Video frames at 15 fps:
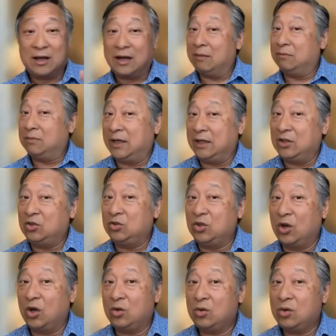I'm letting you
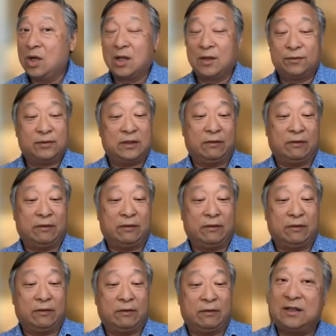know if you don't
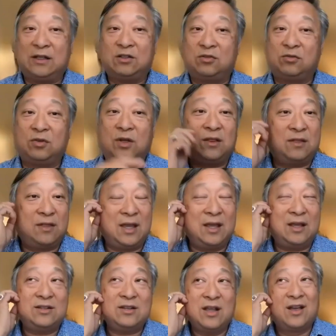fix these 3
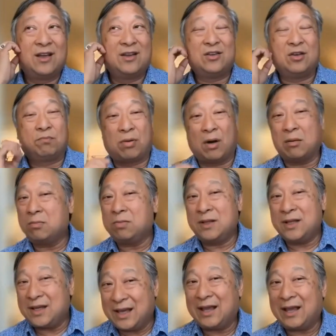things, you
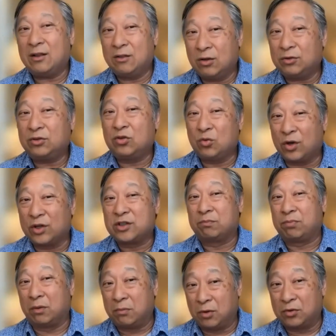probably can't look towards a
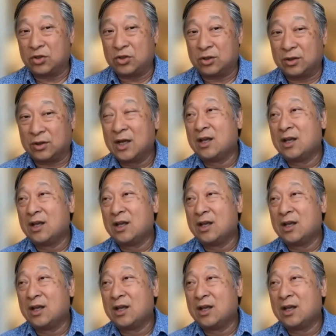promotion.